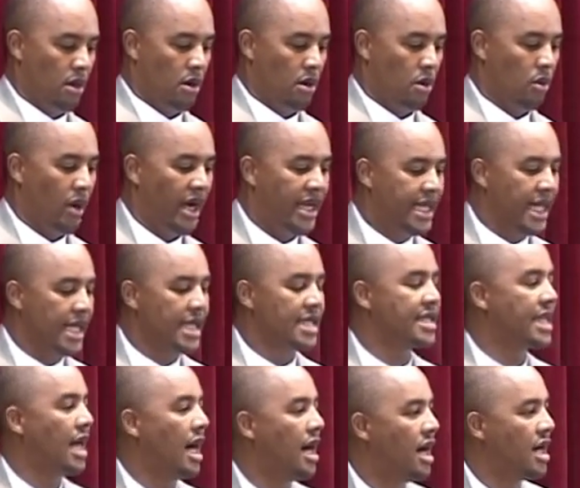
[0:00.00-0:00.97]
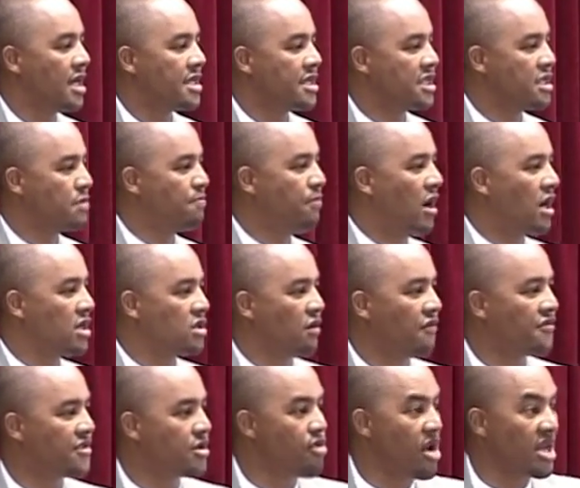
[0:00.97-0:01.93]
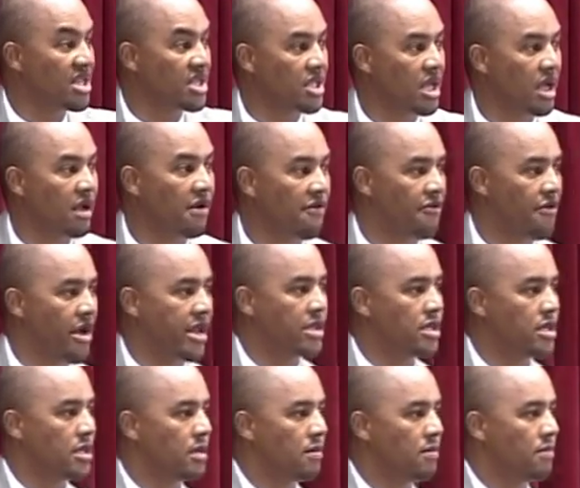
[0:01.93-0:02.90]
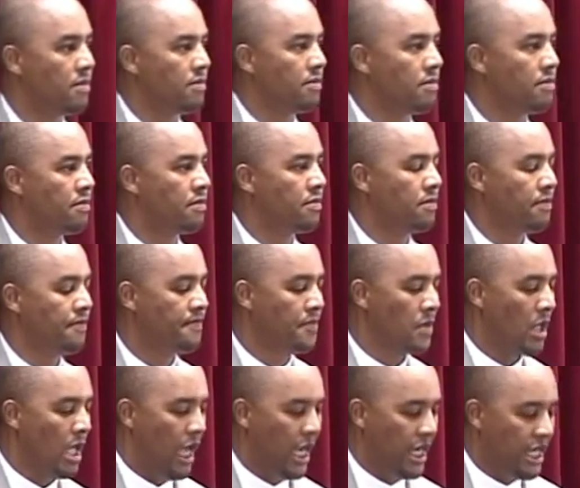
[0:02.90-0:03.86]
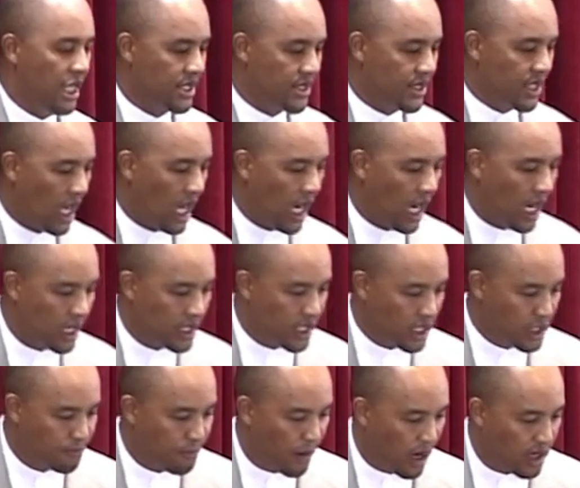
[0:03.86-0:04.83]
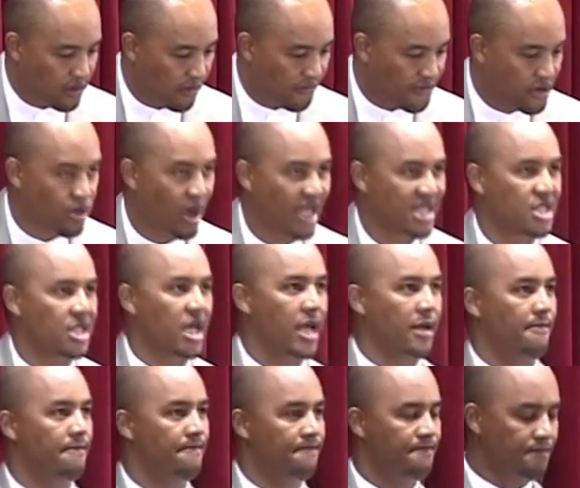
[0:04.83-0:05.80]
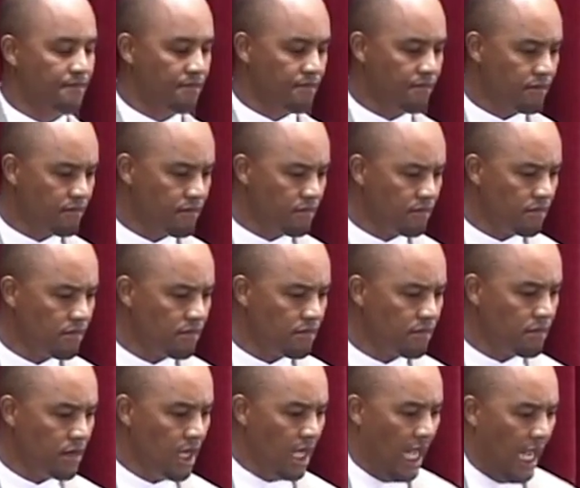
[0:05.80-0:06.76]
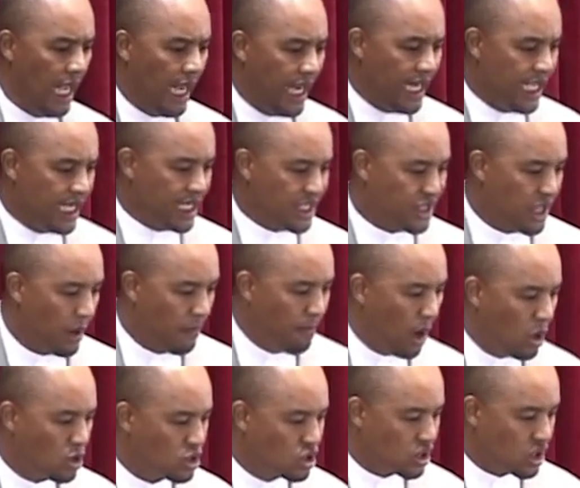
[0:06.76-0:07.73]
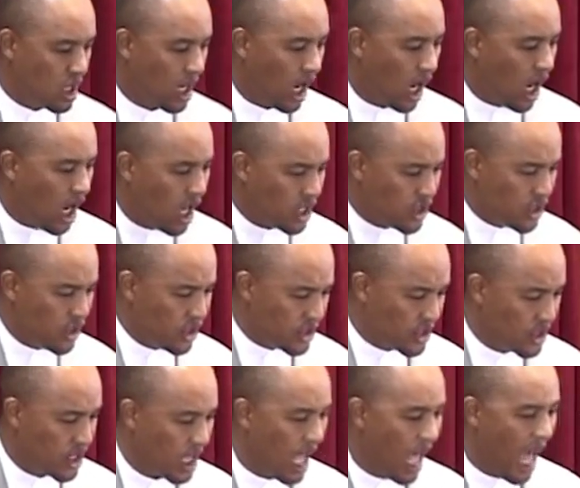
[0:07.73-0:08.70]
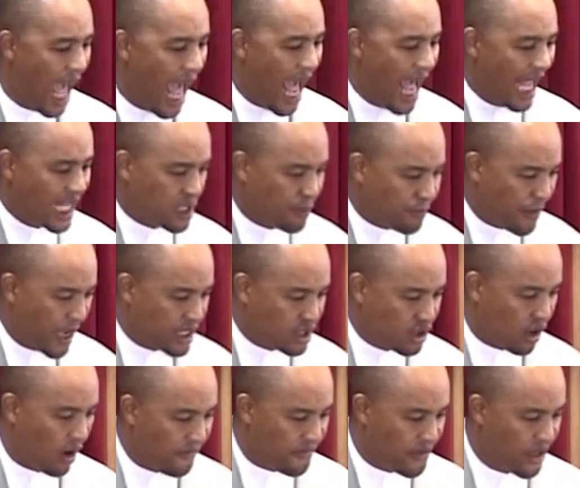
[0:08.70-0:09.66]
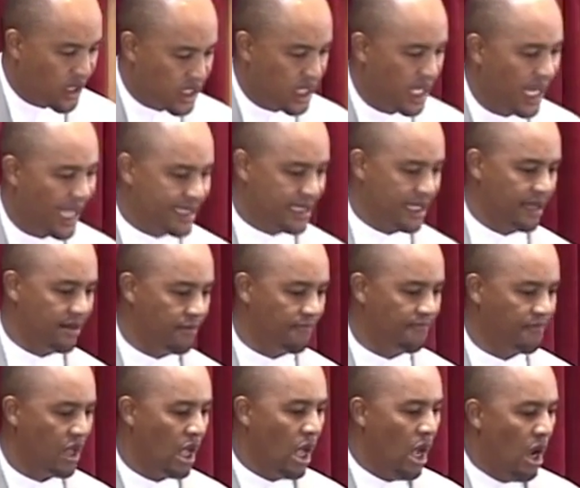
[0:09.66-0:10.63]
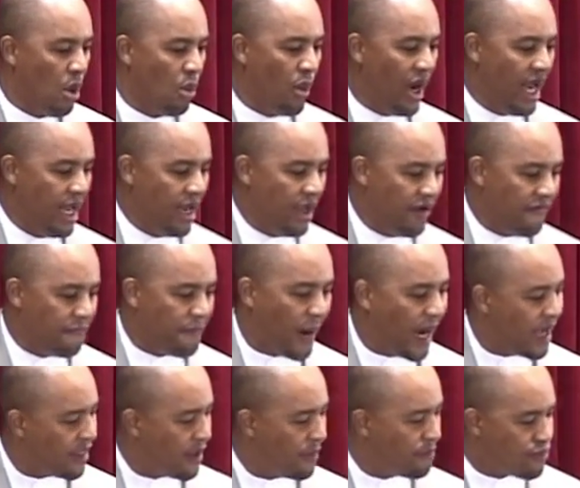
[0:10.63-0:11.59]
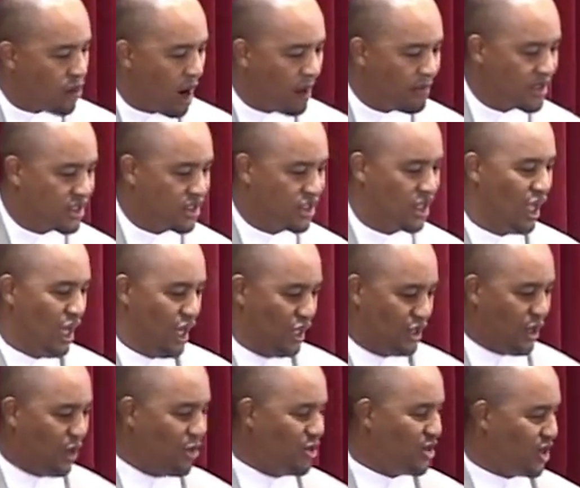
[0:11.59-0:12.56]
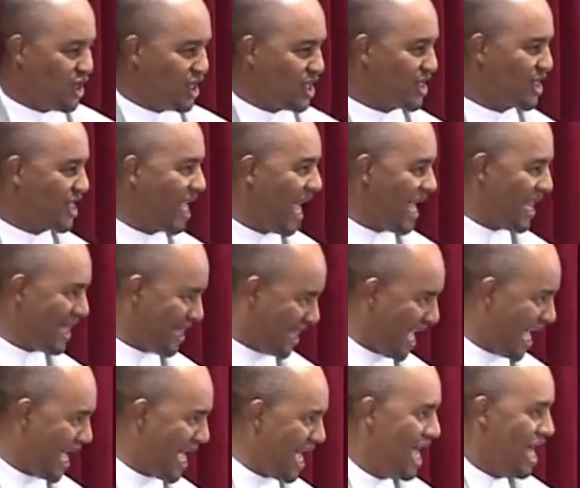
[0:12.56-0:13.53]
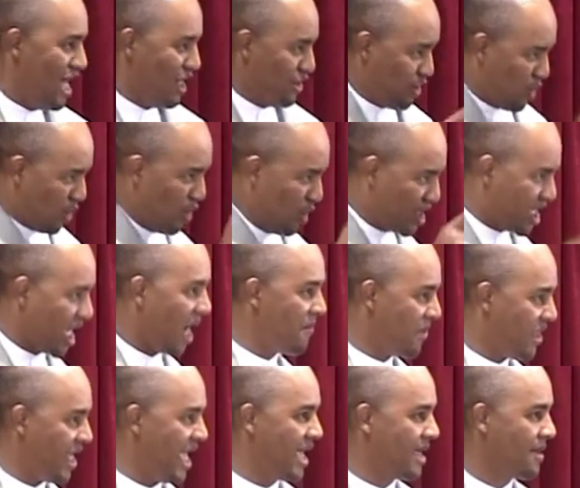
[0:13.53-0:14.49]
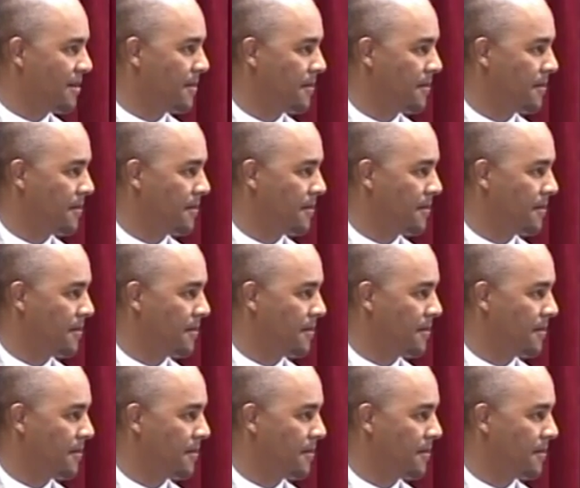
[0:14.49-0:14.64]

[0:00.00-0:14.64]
Waiting is the hardest part of trusting, friends. It is the hardest part of trusting. It is the most arduous aspect of this lesson. We live by the promise. Don't just stand there, do something.